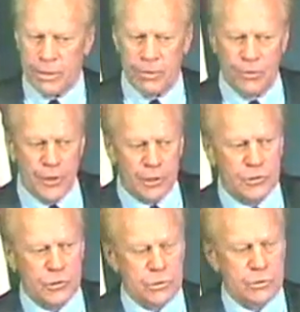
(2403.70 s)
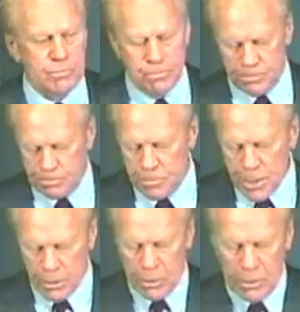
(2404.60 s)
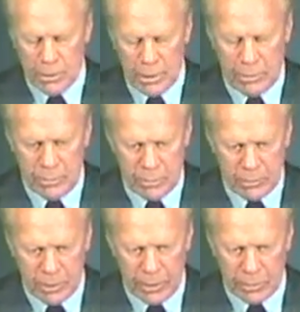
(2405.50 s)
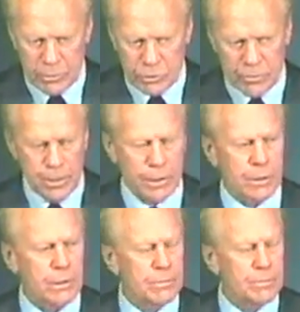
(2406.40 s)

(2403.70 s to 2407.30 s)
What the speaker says: This bill that Clinton submitted